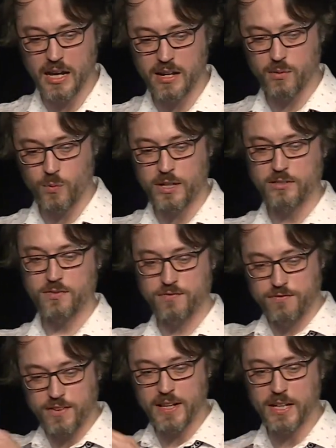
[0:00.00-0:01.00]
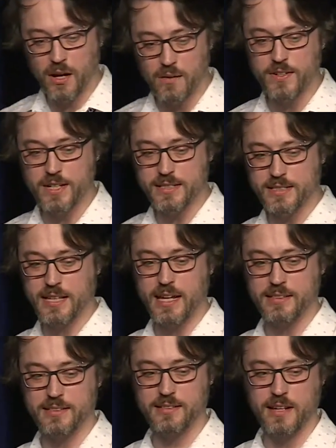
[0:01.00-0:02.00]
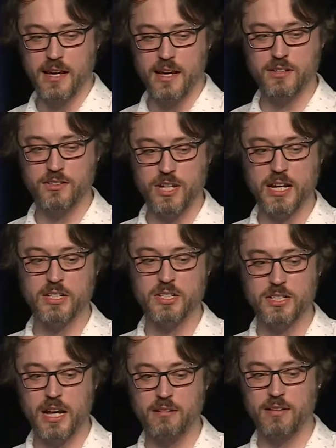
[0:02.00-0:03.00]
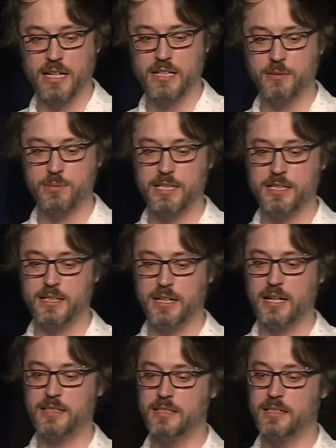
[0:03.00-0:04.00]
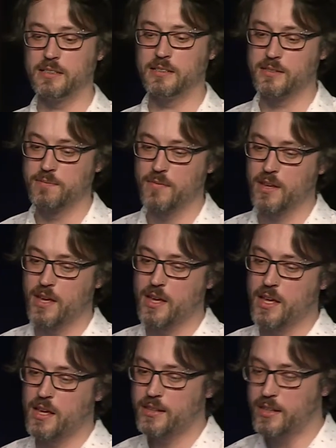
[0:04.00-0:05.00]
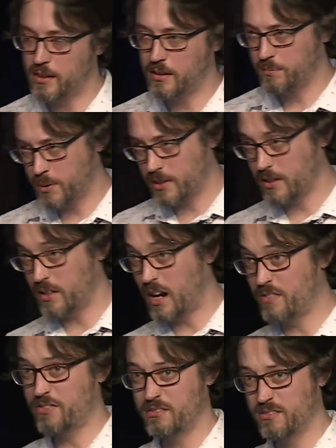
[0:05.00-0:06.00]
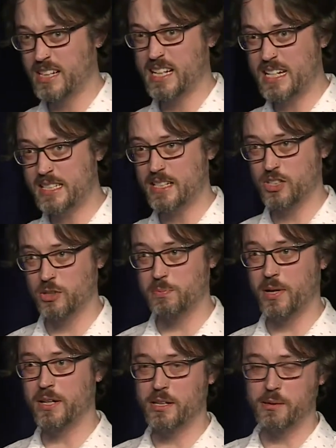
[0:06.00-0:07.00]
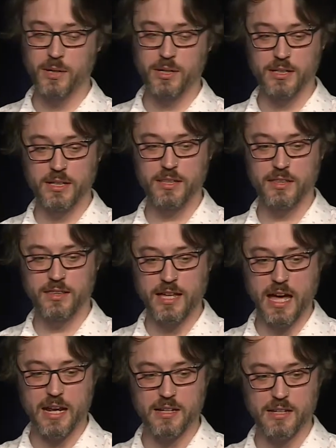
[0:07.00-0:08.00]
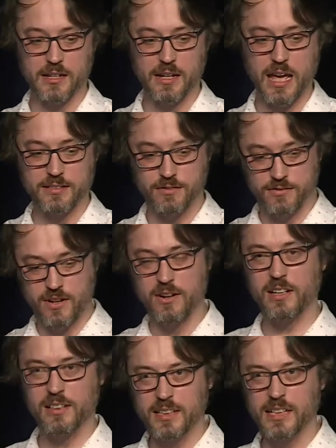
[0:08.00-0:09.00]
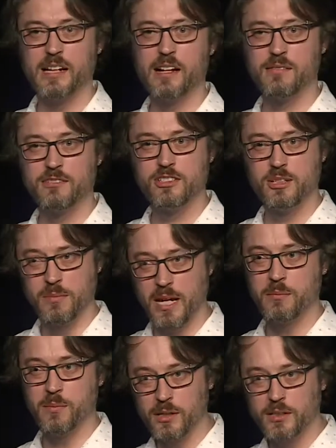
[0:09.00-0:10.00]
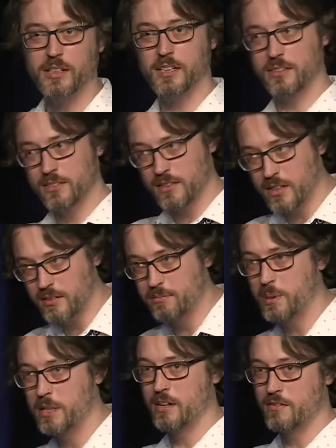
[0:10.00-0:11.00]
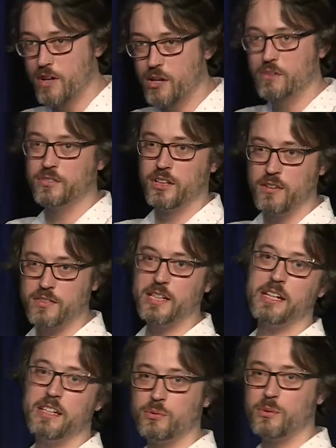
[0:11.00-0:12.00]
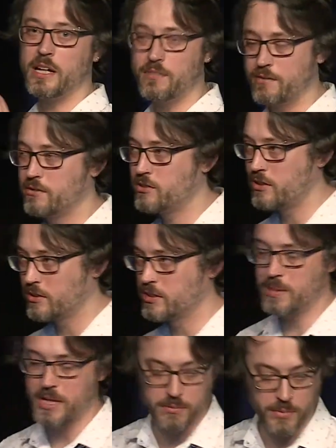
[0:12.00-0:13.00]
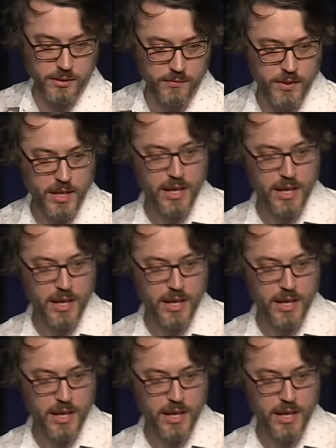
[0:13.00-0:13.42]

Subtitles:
where it's fairly obvious that change state relating to particular entities. They'll be often really easy to spot in a monolith that has a very clear domain model, and it's kind of evolved over the years with that strong domain model.